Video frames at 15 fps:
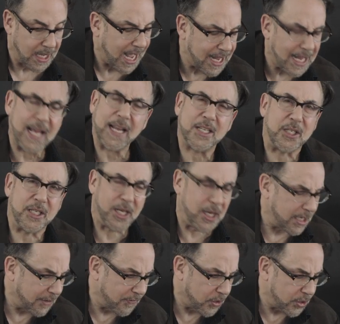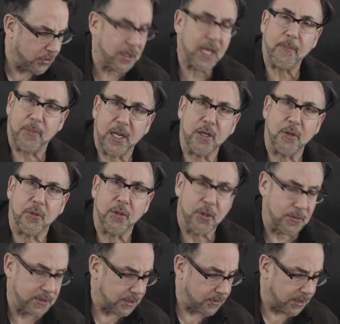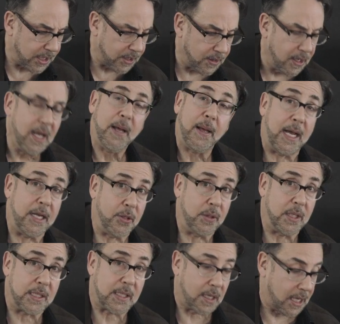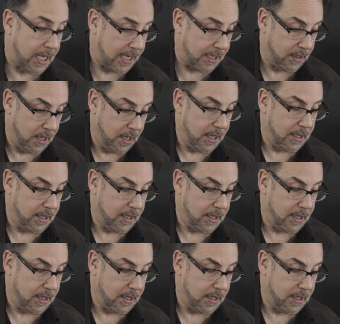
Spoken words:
I actually never do that, but I know the notes are there. I do this a lot.